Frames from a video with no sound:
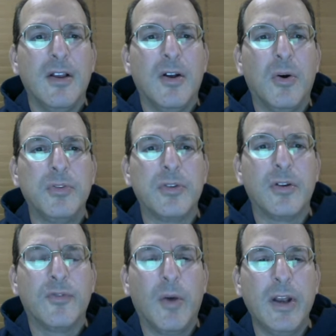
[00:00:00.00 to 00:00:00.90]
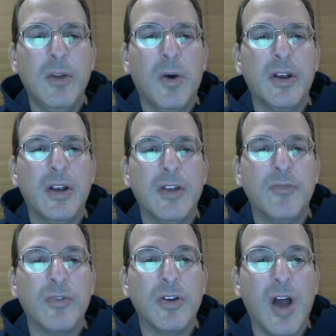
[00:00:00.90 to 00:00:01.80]
Holder of
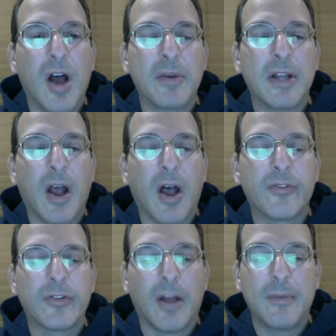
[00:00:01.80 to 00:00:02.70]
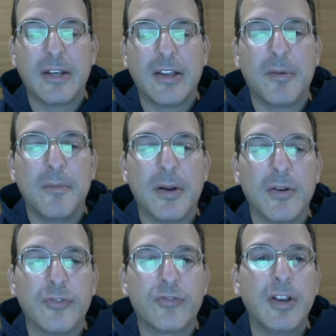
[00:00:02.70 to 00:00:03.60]
21 Oscar nominations. Have a Meryl
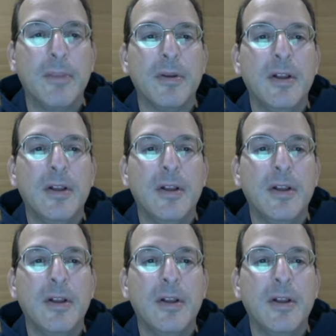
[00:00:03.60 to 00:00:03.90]
Streep.